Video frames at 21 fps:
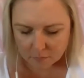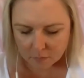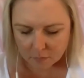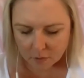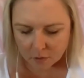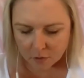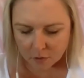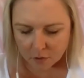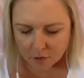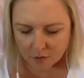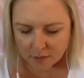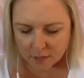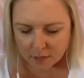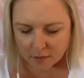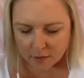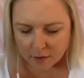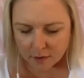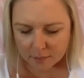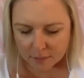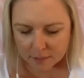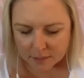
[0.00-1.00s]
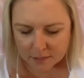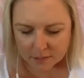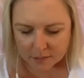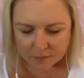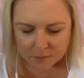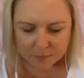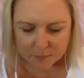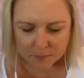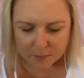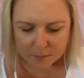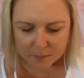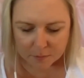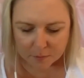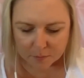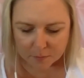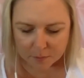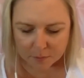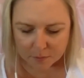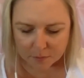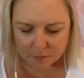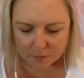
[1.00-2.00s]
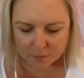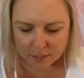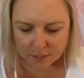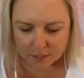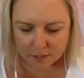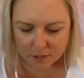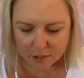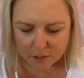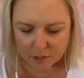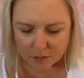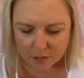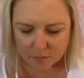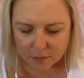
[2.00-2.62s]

You know, they're great places for people to build a relationship.